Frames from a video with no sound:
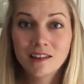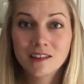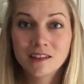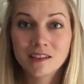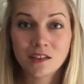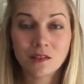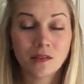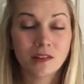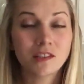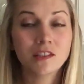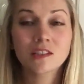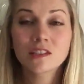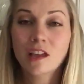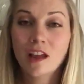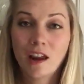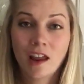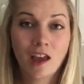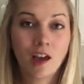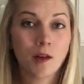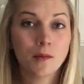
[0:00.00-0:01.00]
So it just
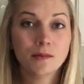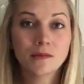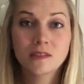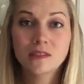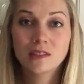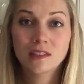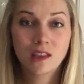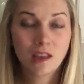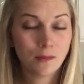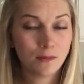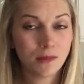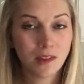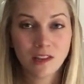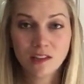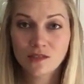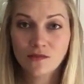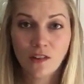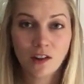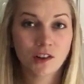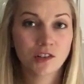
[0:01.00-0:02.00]
kind of helps keep
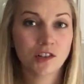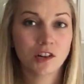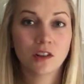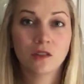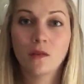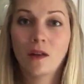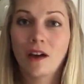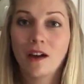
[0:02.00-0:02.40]
things functioning